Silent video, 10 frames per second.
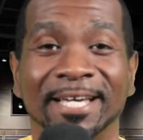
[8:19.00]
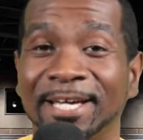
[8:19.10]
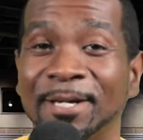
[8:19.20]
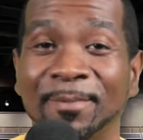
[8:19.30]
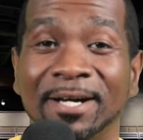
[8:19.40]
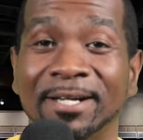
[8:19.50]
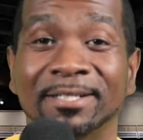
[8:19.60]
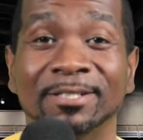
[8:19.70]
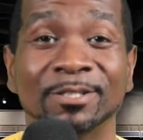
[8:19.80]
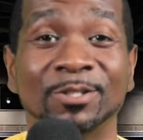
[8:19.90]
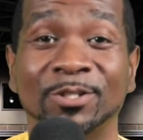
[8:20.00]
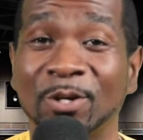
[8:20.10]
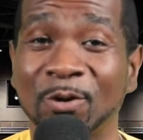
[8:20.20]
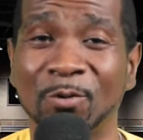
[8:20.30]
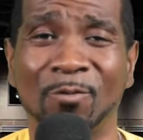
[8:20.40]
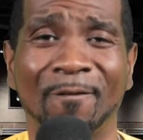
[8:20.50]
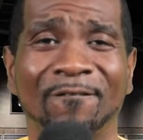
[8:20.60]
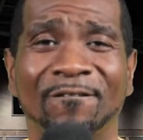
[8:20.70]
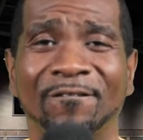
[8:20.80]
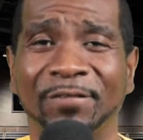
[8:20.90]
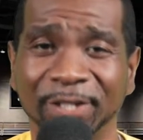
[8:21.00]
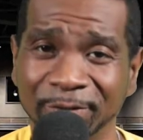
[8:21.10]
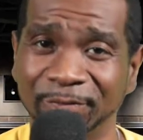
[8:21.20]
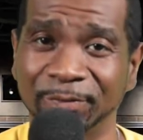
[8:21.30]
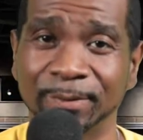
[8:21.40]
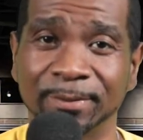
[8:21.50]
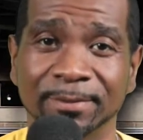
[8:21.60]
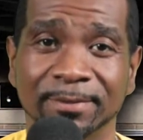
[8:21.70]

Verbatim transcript: am I so fearful?